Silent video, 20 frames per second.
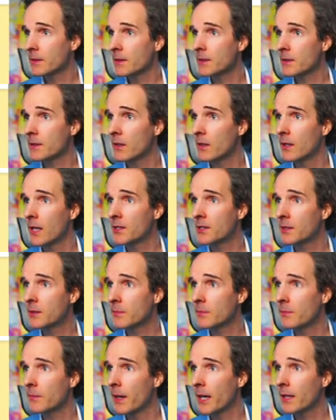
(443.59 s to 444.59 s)
So let's
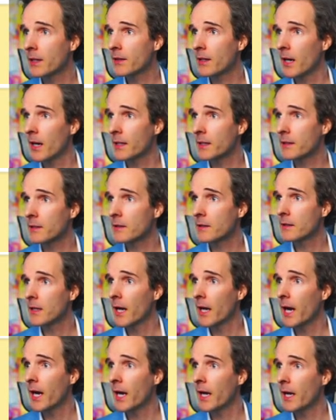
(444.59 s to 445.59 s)
make that
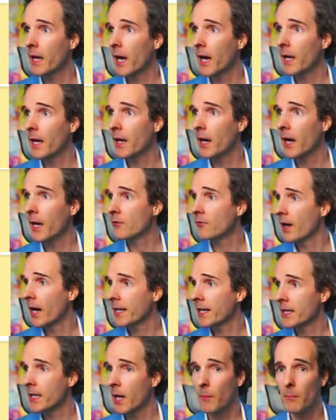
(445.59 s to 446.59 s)
A, a, a
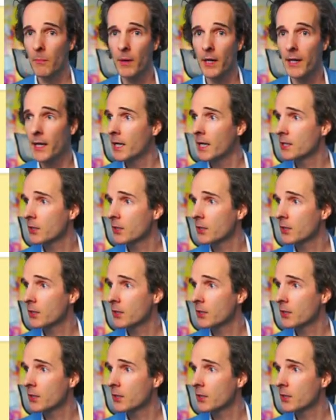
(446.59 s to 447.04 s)
red number here.